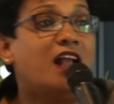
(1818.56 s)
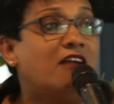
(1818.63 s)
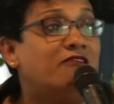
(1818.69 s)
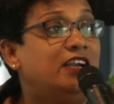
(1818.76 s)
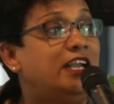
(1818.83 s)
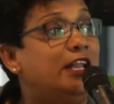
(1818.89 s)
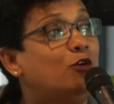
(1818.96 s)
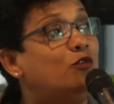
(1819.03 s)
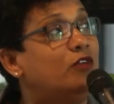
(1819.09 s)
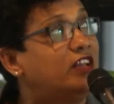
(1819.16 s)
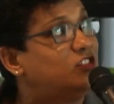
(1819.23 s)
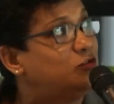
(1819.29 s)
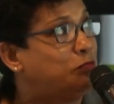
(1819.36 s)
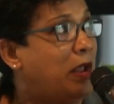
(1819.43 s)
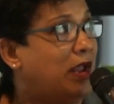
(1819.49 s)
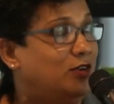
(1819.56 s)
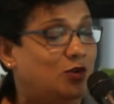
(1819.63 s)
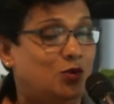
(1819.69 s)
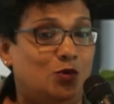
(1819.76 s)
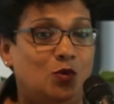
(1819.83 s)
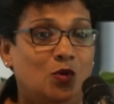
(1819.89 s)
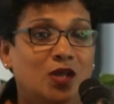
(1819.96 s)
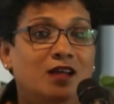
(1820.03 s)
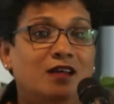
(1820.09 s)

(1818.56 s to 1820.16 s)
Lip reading: our due respect to